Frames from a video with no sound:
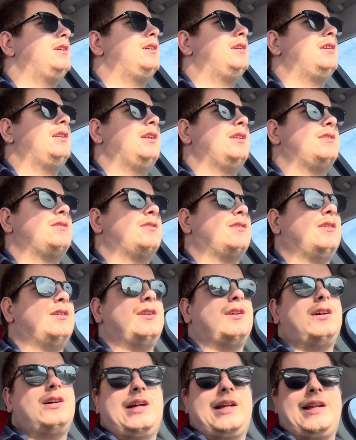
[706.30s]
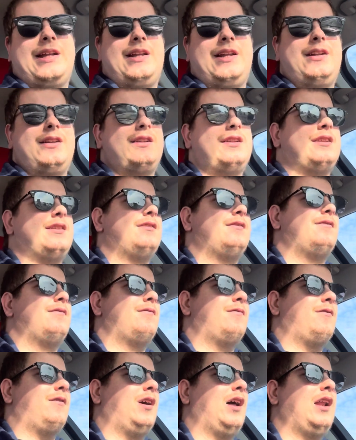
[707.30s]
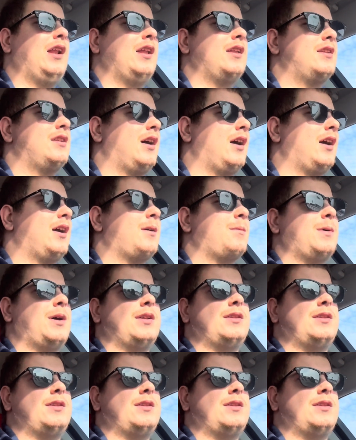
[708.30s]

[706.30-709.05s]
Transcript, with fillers: that's really all I needed wanted to talk about